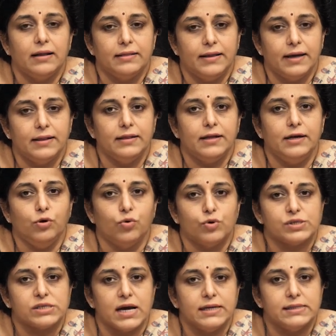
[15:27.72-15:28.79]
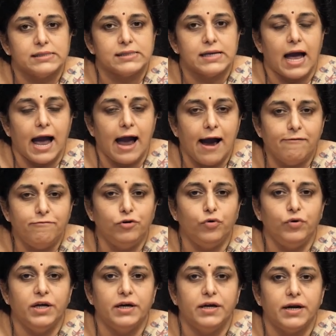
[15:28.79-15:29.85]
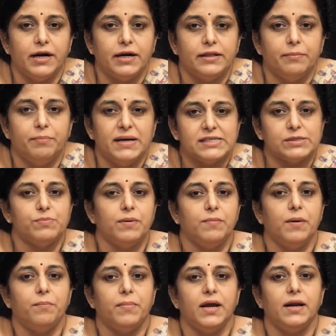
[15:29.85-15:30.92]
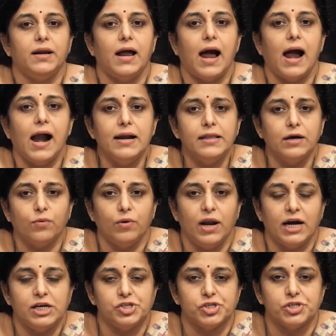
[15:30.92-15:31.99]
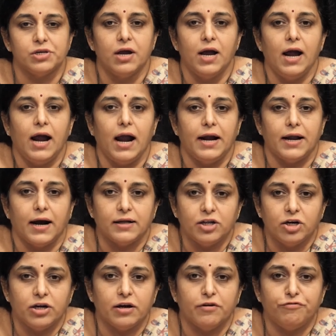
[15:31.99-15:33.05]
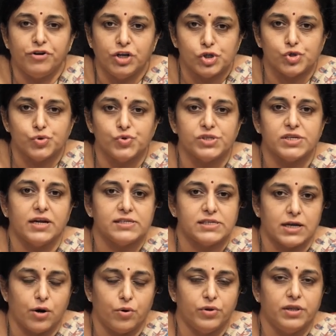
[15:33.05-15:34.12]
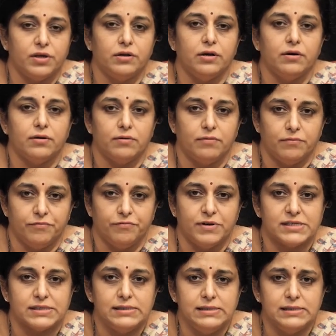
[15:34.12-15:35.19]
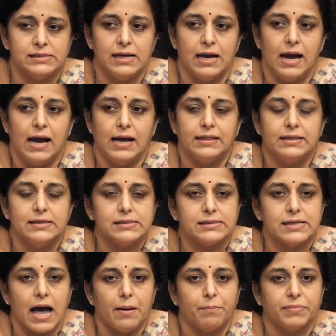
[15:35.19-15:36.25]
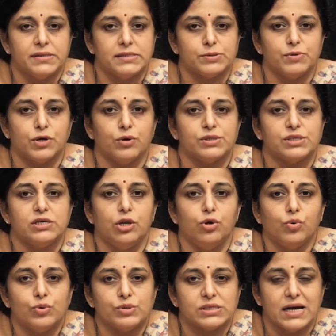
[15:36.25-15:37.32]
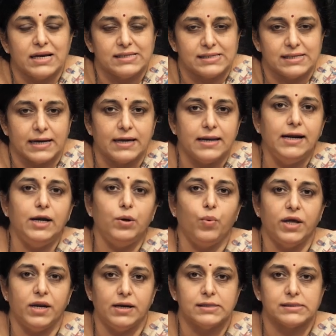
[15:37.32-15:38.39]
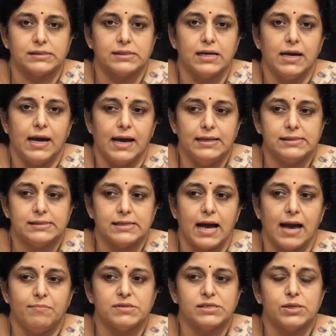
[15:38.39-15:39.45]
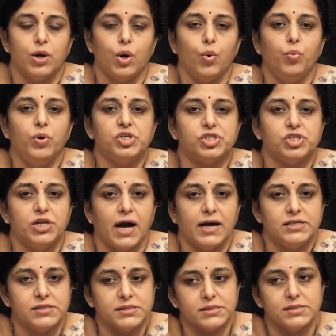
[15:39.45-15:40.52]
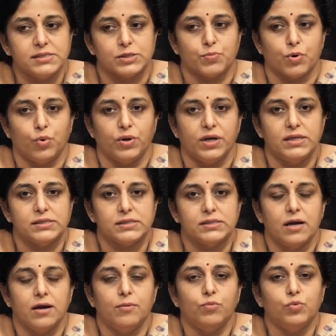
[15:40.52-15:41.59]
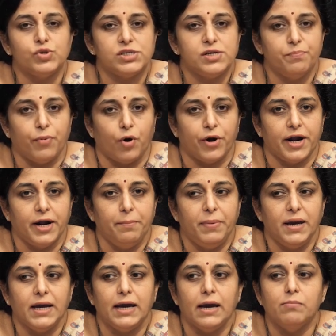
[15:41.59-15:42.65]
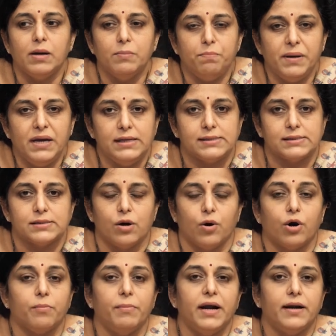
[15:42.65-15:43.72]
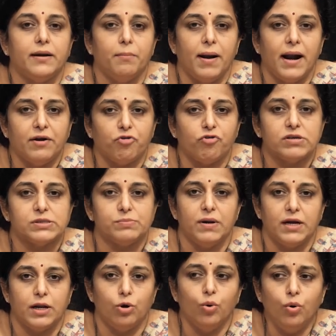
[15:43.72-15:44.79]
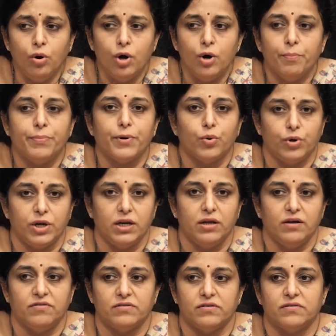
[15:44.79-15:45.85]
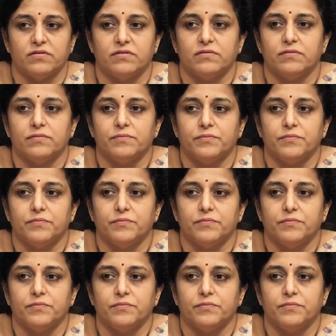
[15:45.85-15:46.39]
Then the leukocytes have to degrade the basement membrane and the collagen and other tough tissues that surround the vessels. This happens because the leukocytes secrete various enzymes which digest these proteins, most important being MMPs or matrix metalloproteinases.